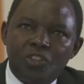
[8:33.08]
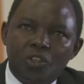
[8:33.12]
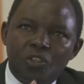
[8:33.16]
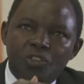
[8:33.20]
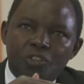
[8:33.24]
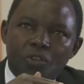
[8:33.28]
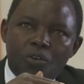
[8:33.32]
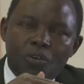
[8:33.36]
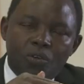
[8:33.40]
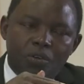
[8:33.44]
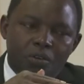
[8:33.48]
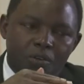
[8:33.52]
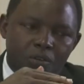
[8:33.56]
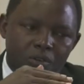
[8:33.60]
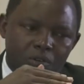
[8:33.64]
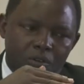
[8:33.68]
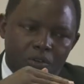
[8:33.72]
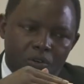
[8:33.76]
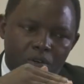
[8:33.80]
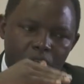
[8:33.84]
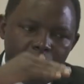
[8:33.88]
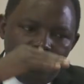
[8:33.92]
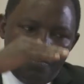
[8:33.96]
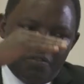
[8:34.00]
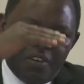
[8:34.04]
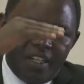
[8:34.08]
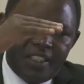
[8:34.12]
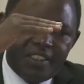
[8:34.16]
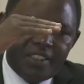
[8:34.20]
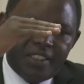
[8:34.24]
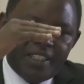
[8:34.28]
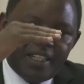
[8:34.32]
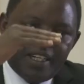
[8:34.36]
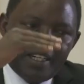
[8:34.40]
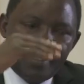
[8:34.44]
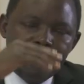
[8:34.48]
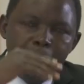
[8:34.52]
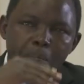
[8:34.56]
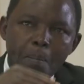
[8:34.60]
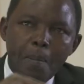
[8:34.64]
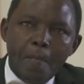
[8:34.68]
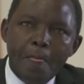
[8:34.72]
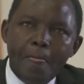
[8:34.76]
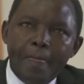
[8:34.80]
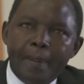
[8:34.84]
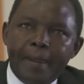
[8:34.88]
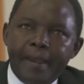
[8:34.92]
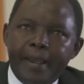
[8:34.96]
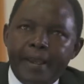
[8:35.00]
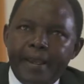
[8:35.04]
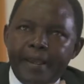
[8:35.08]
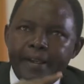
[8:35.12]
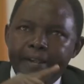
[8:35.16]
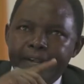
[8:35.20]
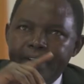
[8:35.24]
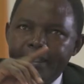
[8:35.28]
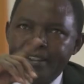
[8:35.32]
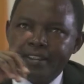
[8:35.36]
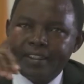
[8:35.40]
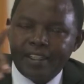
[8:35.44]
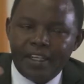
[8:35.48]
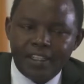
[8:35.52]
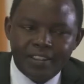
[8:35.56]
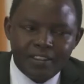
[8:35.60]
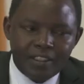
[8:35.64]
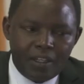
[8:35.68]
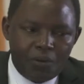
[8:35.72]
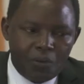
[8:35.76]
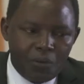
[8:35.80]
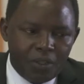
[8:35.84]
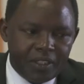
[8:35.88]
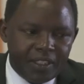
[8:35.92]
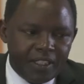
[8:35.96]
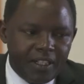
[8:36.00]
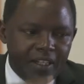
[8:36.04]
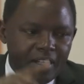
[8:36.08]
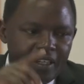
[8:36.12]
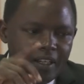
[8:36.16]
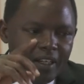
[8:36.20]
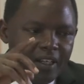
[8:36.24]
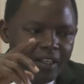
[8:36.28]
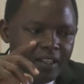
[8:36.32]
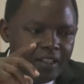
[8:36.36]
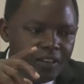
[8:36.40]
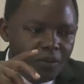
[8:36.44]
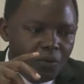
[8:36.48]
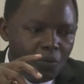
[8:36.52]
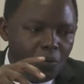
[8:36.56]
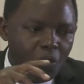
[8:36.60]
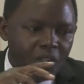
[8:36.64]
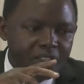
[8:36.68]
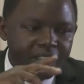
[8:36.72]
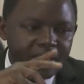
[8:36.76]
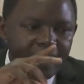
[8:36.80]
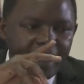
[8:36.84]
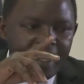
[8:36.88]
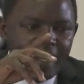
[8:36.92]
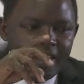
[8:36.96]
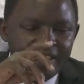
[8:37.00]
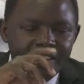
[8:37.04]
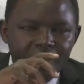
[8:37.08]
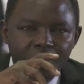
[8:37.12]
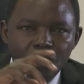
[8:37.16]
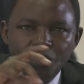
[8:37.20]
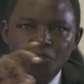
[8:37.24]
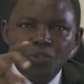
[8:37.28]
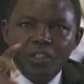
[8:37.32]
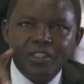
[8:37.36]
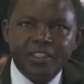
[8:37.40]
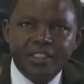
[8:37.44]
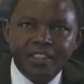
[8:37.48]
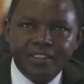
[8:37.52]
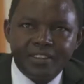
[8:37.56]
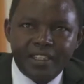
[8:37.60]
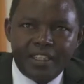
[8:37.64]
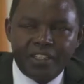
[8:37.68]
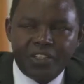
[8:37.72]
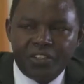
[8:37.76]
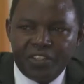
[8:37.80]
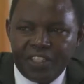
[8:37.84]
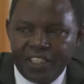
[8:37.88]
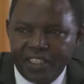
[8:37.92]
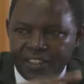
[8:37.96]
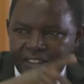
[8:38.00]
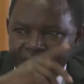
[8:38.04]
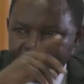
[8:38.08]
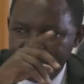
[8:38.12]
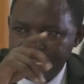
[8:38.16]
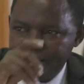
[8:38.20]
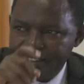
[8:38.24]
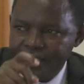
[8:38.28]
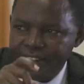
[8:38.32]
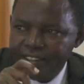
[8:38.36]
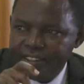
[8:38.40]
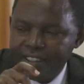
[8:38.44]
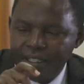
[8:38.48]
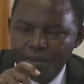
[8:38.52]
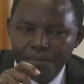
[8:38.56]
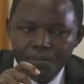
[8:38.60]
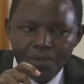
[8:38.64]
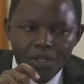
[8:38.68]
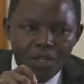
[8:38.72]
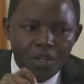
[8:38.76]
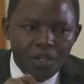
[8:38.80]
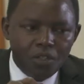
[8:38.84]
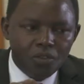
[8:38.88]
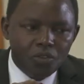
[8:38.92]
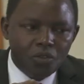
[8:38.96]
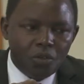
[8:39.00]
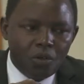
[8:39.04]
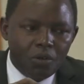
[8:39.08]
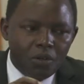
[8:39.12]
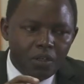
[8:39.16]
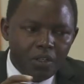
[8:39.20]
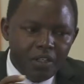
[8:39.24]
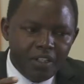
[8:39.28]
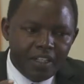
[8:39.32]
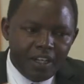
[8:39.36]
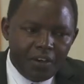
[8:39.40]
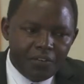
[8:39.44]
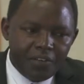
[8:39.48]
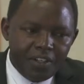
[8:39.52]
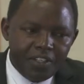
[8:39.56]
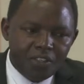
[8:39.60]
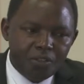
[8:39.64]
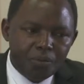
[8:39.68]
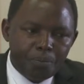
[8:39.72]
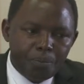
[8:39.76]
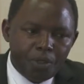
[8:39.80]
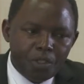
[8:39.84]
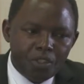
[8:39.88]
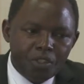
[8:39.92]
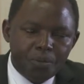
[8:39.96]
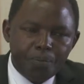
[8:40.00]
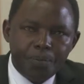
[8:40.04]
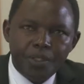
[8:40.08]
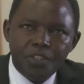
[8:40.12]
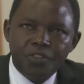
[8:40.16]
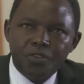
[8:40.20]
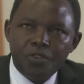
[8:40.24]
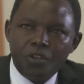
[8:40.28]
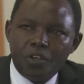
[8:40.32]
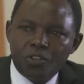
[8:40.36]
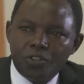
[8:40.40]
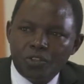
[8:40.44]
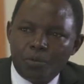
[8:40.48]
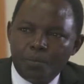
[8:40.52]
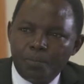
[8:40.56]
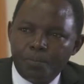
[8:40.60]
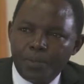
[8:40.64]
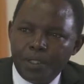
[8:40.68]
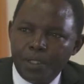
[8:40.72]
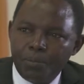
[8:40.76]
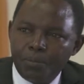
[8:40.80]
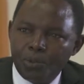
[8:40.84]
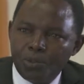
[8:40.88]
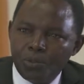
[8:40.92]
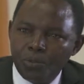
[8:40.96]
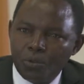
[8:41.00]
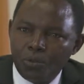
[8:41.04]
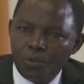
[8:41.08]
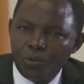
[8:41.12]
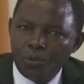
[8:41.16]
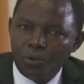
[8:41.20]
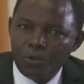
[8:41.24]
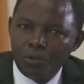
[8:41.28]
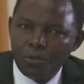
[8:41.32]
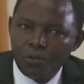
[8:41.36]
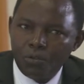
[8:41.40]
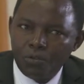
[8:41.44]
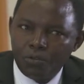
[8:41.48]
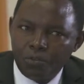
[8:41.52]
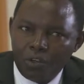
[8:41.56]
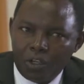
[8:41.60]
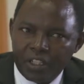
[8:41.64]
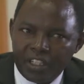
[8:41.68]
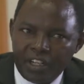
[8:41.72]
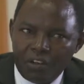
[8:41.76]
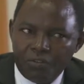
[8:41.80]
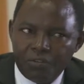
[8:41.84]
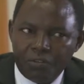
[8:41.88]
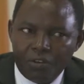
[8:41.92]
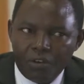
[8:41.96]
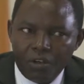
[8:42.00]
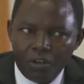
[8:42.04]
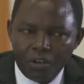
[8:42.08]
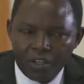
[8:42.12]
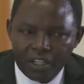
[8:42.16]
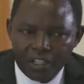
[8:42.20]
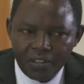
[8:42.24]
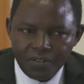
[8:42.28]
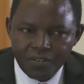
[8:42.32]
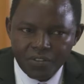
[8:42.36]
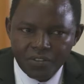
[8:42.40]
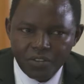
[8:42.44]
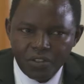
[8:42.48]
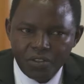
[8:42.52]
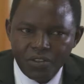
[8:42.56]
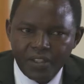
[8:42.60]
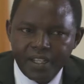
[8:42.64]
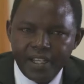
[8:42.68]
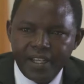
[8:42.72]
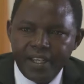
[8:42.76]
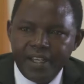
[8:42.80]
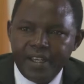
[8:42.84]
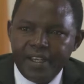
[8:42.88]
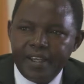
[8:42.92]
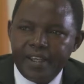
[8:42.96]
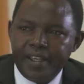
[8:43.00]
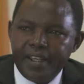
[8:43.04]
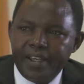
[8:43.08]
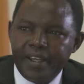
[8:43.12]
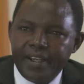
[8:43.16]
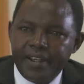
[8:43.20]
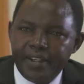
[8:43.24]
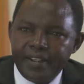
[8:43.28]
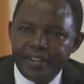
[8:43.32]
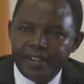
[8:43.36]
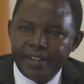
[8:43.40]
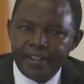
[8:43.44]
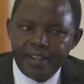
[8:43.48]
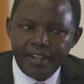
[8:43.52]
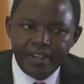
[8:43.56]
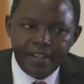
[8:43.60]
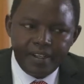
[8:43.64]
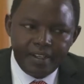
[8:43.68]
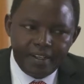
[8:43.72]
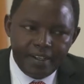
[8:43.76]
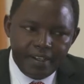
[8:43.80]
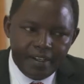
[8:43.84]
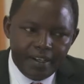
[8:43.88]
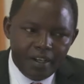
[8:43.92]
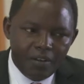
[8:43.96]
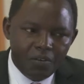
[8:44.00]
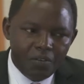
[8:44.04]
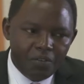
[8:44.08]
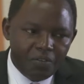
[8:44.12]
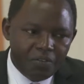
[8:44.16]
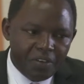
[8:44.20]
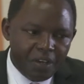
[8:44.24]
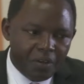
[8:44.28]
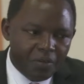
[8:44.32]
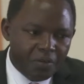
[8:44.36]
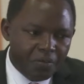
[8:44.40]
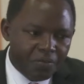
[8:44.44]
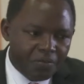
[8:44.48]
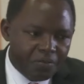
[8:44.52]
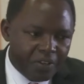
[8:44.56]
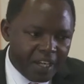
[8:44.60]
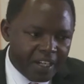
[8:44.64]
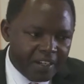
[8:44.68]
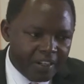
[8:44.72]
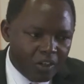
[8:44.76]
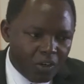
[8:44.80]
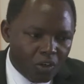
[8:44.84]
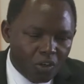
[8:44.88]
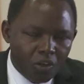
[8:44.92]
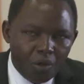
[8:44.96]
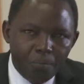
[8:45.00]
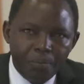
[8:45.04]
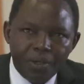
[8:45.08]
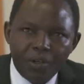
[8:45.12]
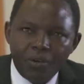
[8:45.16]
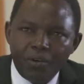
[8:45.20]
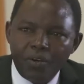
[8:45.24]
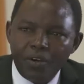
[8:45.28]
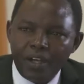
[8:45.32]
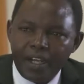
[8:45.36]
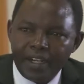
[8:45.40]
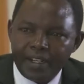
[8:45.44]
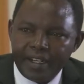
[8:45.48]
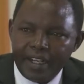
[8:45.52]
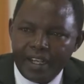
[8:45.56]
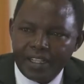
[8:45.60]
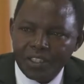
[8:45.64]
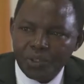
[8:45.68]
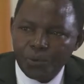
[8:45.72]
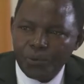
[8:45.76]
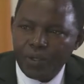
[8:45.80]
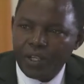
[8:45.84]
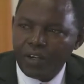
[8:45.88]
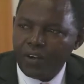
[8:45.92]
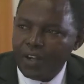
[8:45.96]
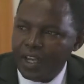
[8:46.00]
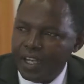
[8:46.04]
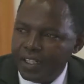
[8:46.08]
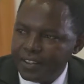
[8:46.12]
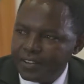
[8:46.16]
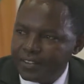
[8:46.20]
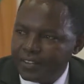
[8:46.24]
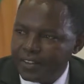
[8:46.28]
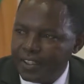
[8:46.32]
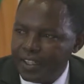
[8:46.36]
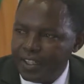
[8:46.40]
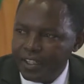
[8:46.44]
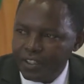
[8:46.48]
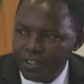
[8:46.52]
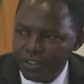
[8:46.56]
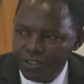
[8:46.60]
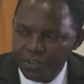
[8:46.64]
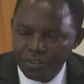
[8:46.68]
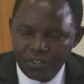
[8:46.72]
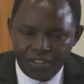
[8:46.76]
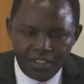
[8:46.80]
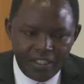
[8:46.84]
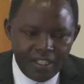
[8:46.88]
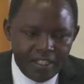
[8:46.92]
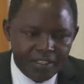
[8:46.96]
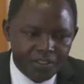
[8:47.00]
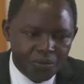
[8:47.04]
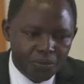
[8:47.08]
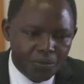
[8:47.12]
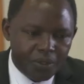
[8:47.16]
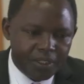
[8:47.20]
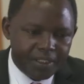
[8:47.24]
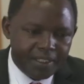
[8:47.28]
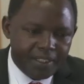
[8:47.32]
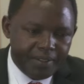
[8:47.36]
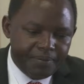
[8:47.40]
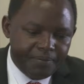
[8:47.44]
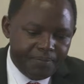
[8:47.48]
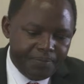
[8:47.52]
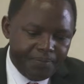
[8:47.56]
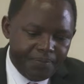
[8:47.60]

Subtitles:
also grown vertically, and it has a water and the nutrients recirculate the system. So in a very small space, we also be able to grow fodder for all livestock, and very economical, and as well as use less water.